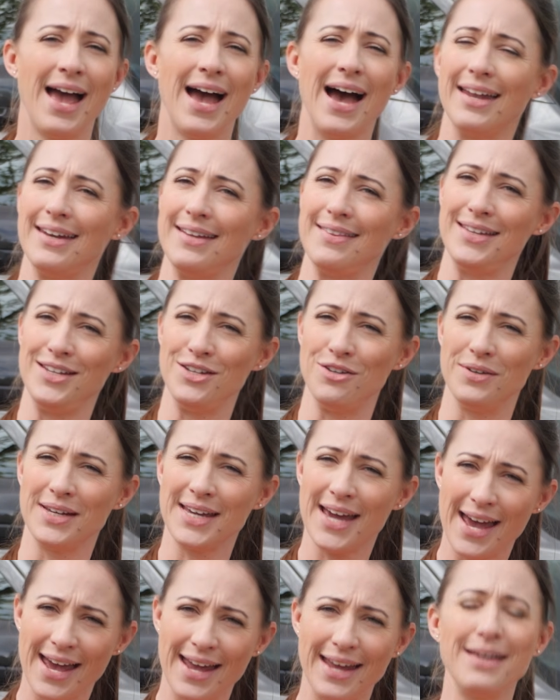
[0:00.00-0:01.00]
And in the
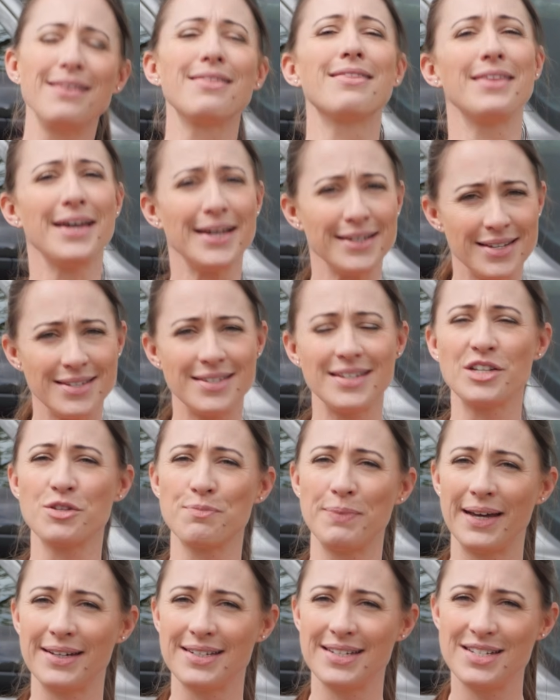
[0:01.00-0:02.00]
UK, that is
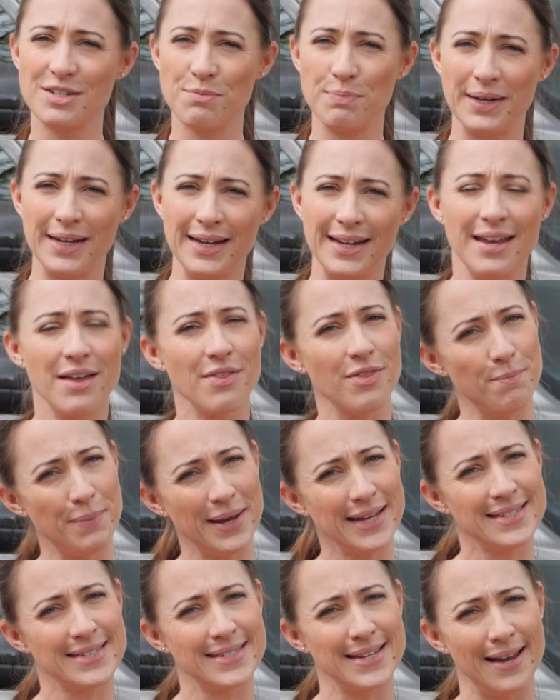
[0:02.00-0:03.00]
expected to be the
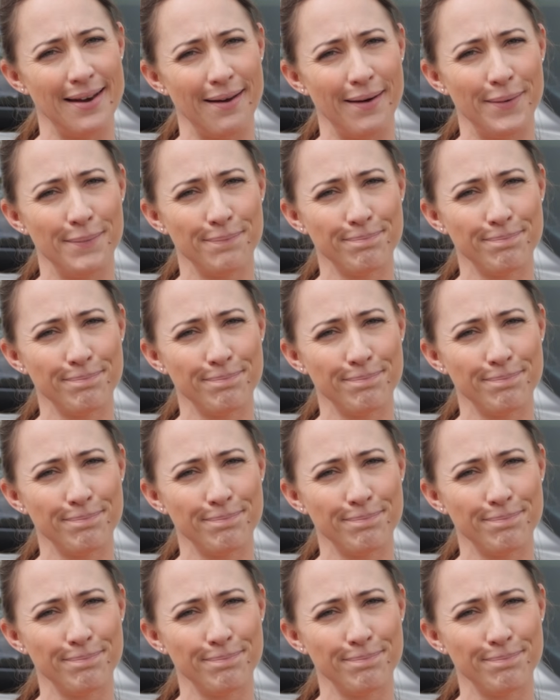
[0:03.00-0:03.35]
bestseller.